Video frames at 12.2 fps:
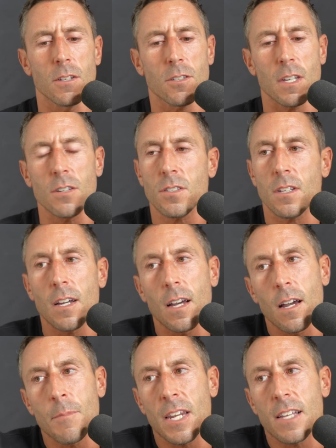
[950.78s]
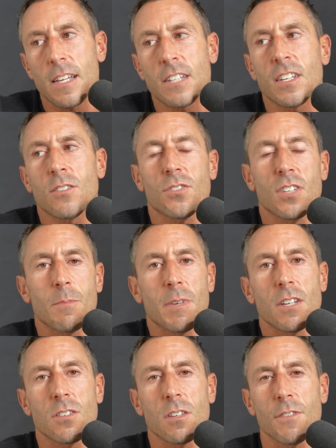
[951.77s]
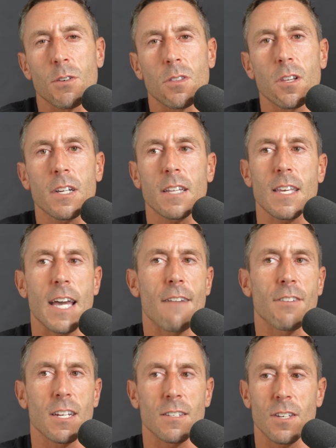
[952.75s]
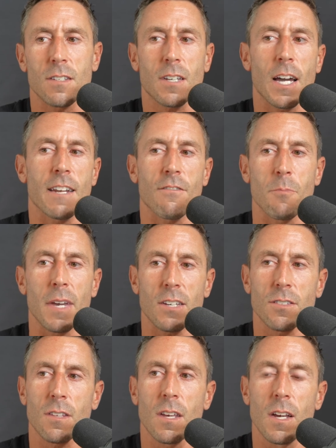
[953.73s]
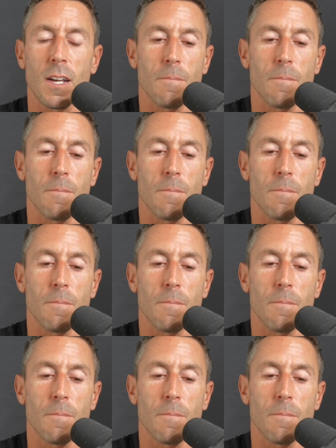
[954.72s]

So there's, I mean, it, it's interesting because if you look at the evidence, it's kind of mixed.